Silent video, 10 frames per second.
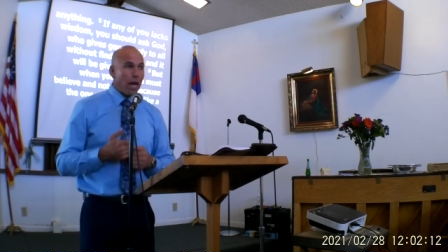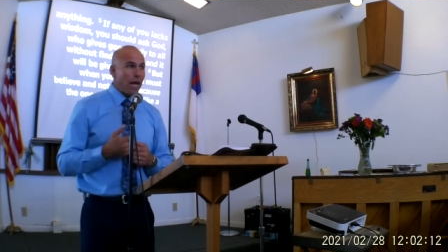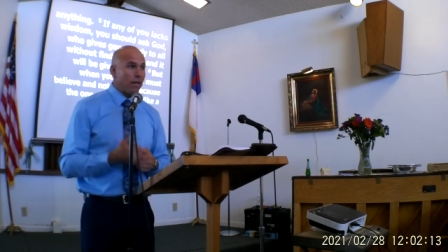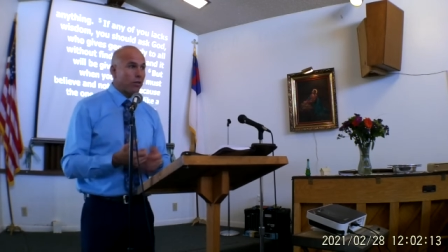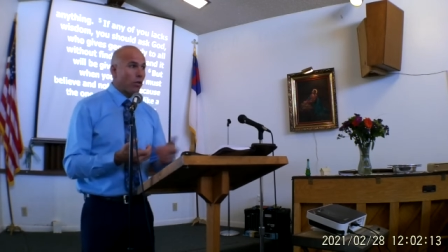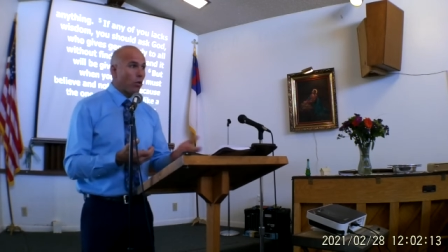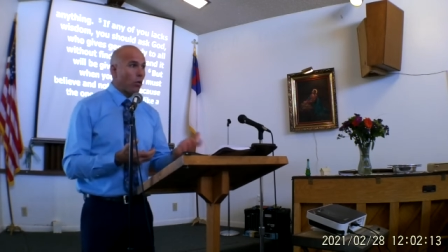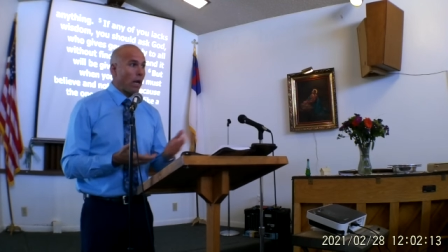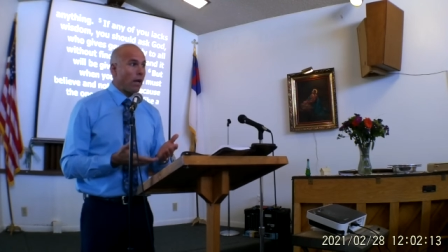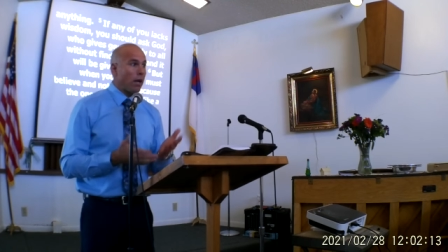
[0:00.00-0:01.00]
it's through
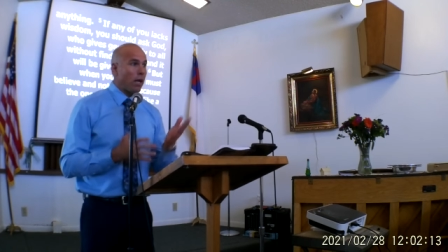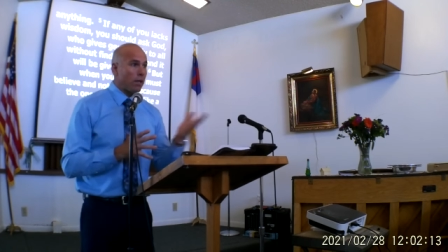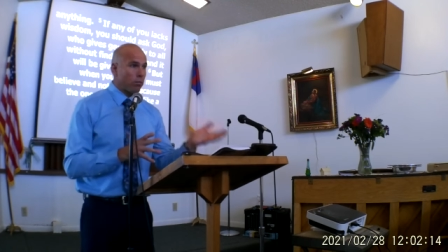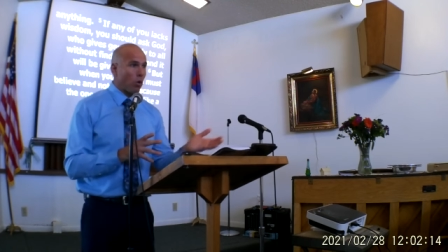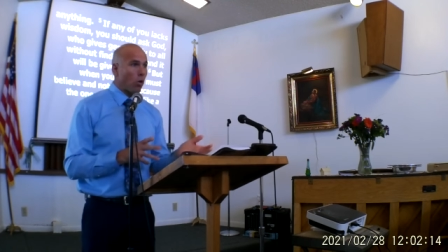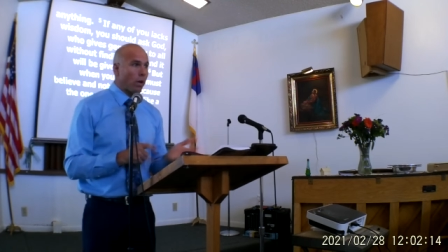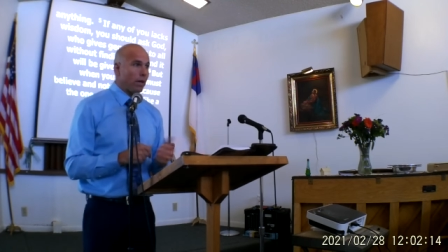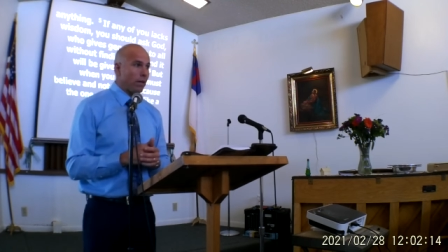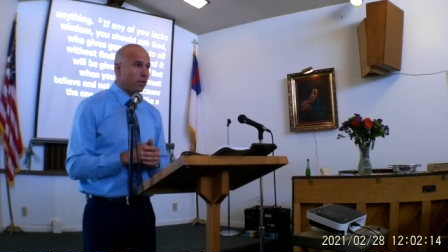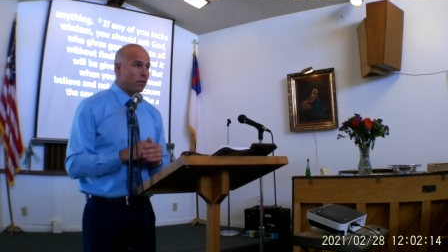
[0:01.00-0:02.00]
his
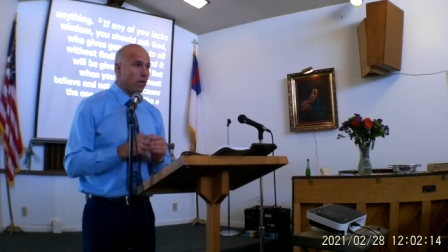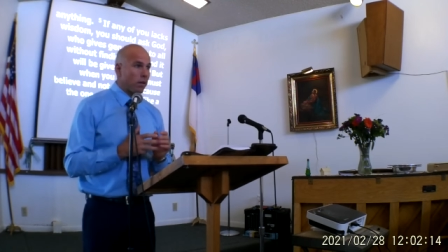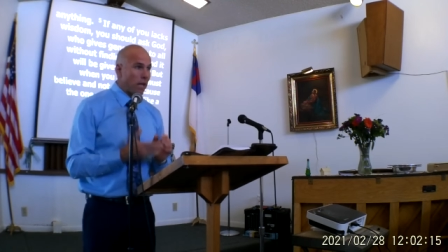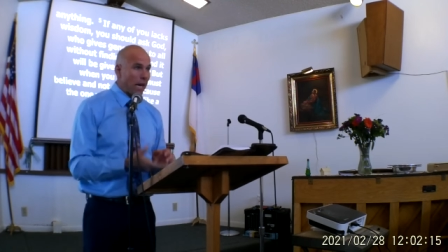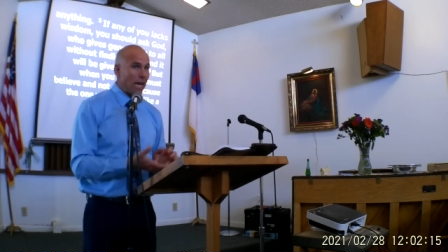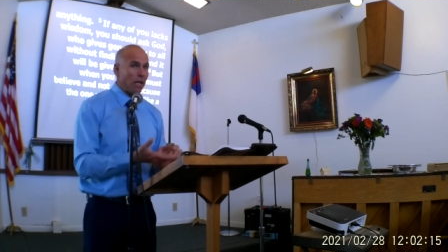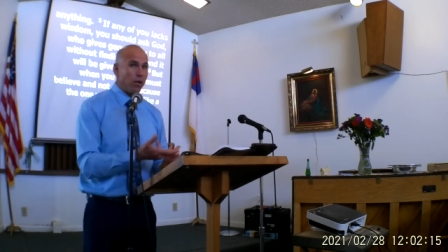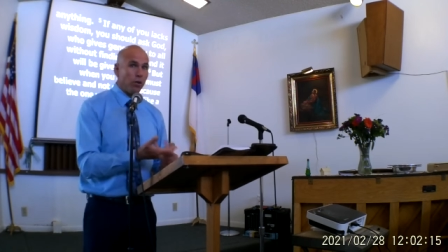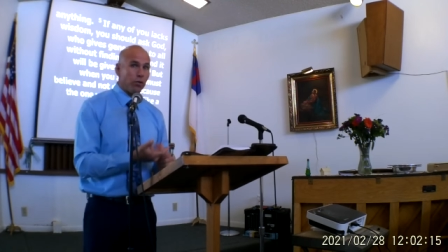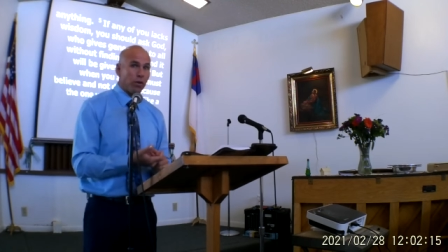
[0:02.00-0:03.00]
brokenness that I
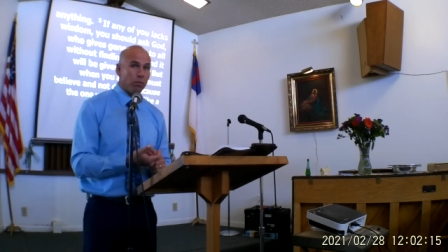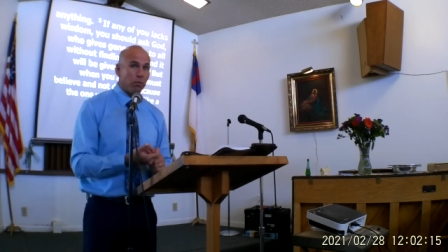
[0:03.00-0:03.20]
can use him.